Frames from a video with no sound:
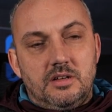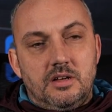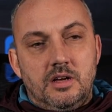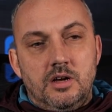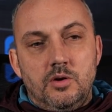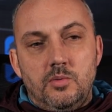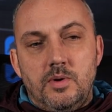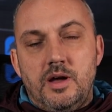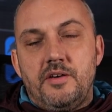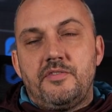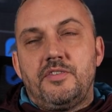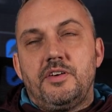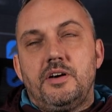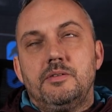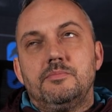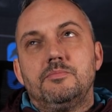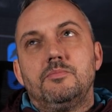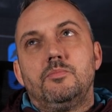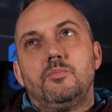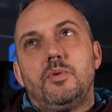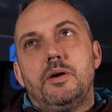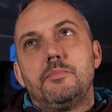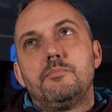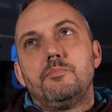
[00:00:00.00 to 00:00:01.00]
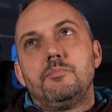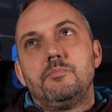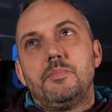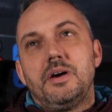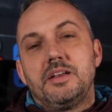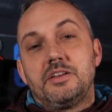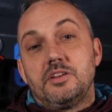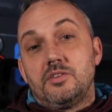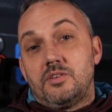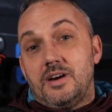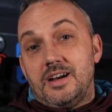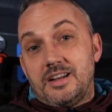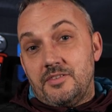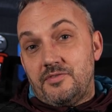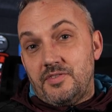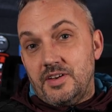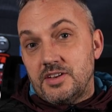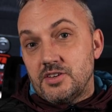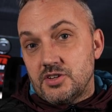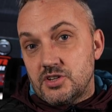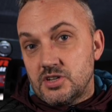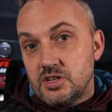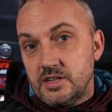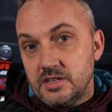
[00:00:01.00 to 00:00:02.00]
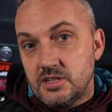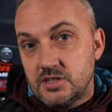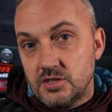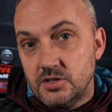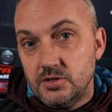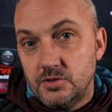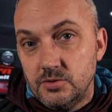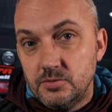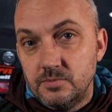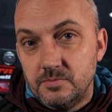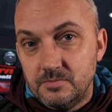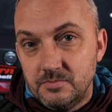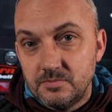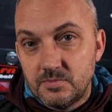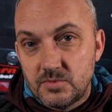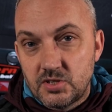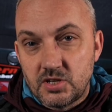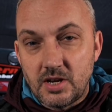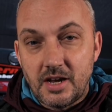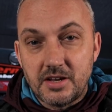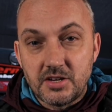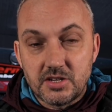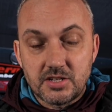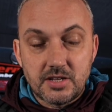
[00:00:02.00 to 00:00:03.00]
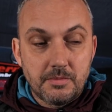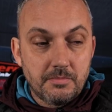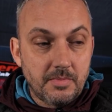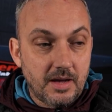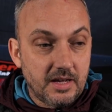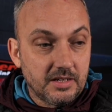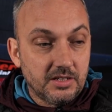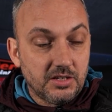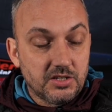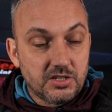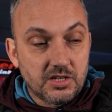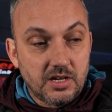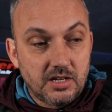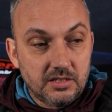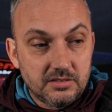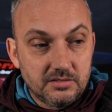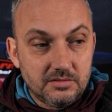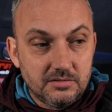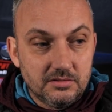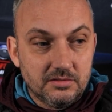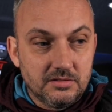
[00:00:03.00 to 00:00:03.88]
whoever, when Man United eventually do change their manager,